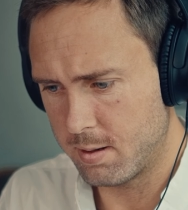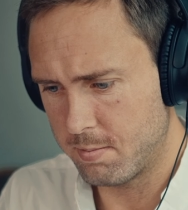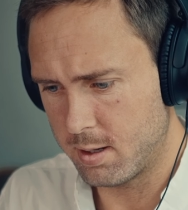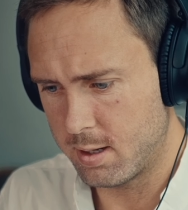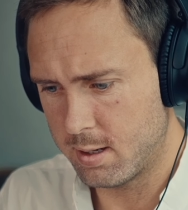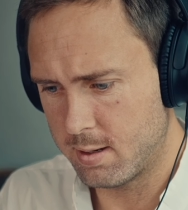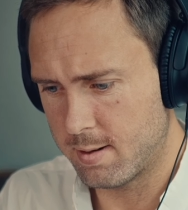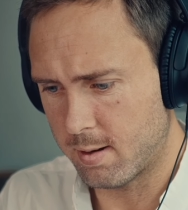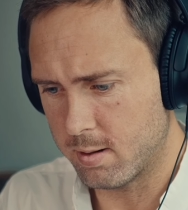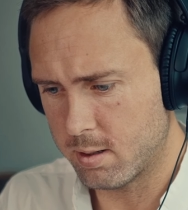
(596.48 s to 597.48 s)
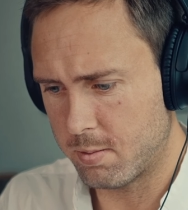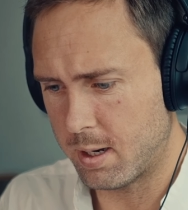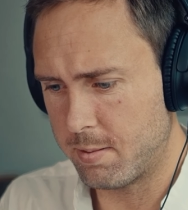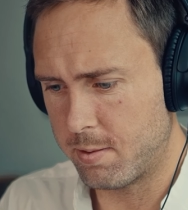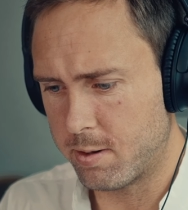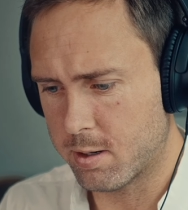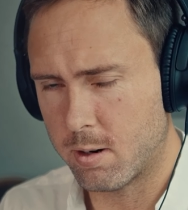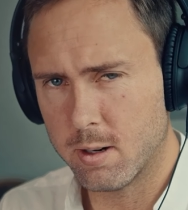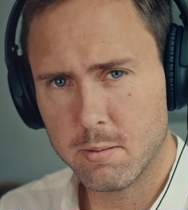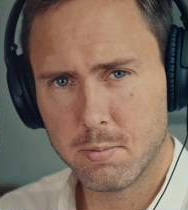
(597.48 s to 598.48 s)
But this is also why we
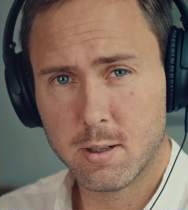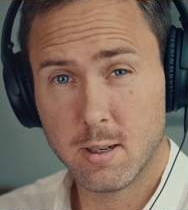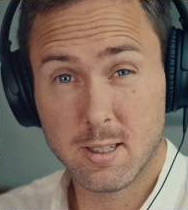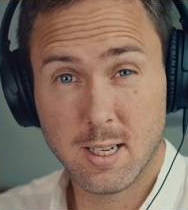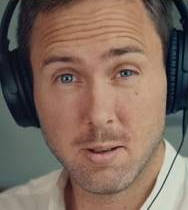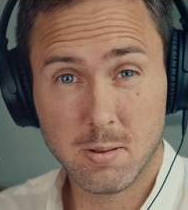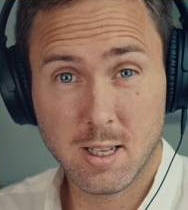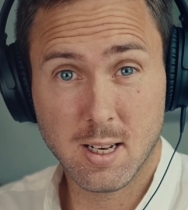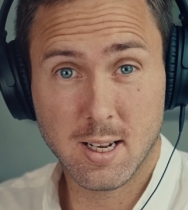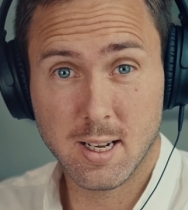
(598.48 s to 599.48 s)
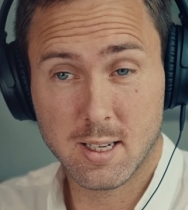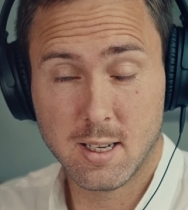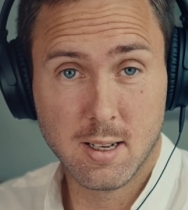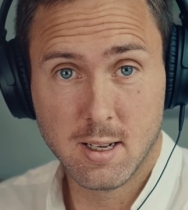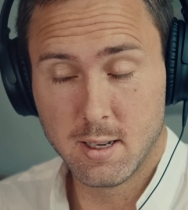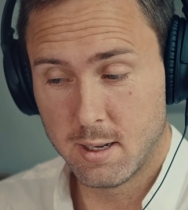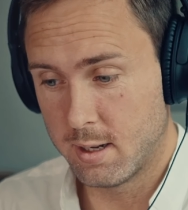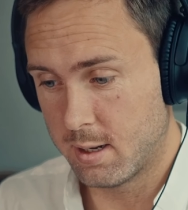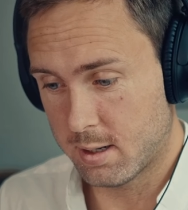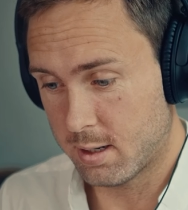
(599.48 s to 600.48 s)
record it, because now we can like
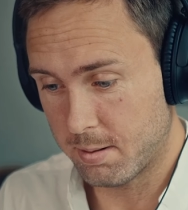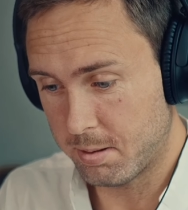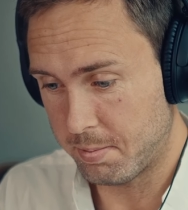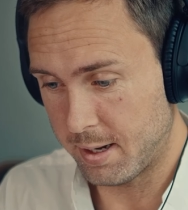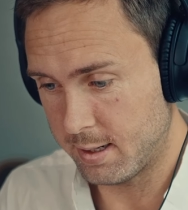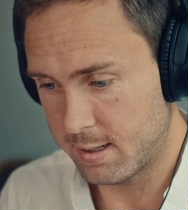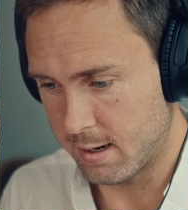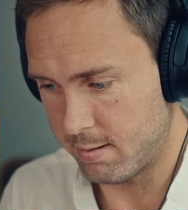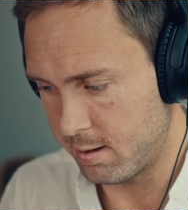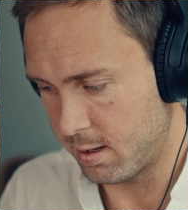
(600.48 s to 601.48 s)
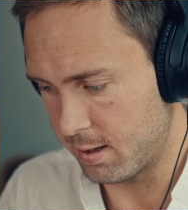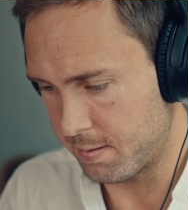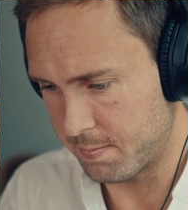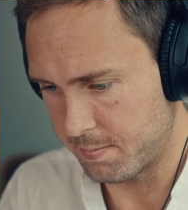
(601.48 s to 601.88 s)
copy paste everything.